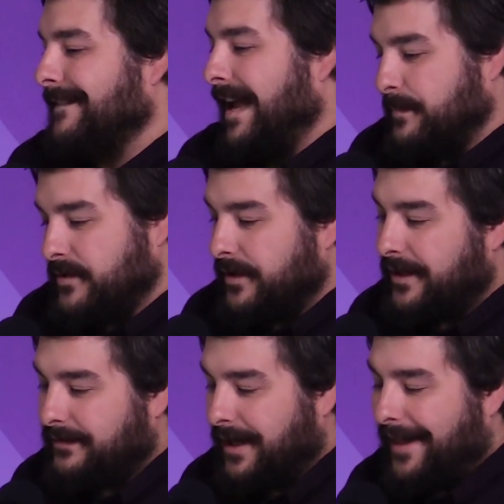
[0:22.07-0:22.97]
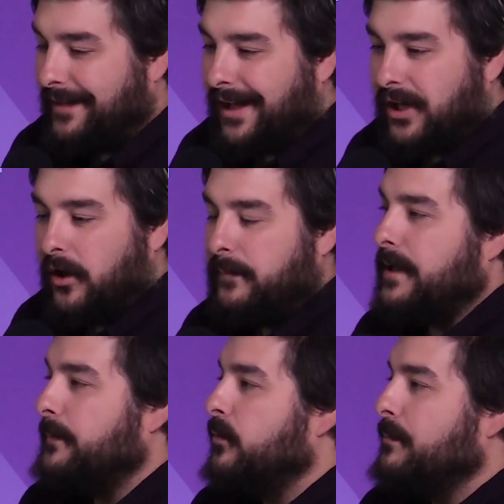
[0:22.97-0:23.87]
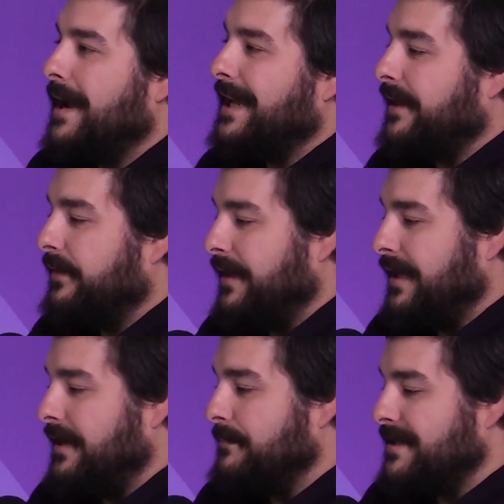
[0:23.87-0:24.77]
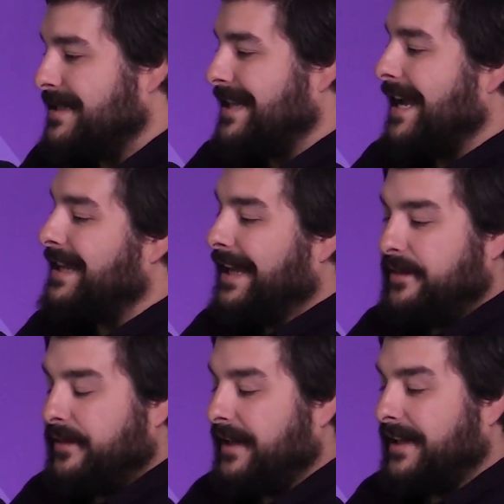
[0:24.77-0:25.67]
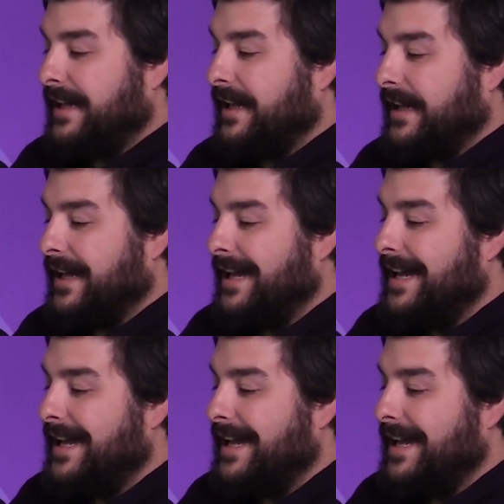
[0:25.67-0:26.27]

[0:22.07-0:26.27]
Absolutely. I think a lot of people make the mistake in thinking